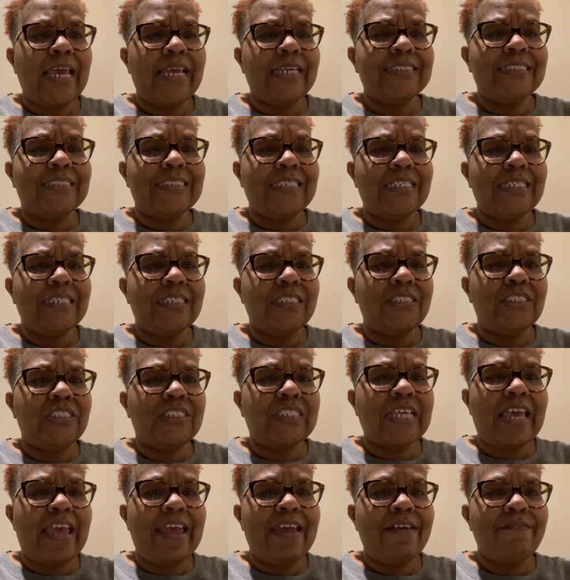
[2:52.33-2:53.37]

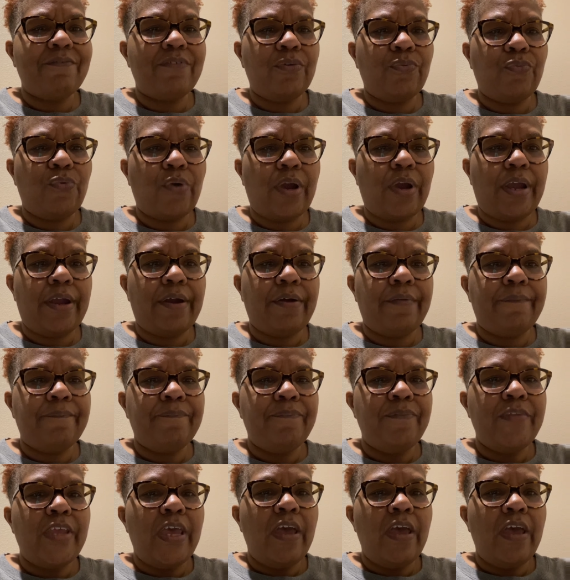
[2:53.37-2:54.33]
exists everywhere.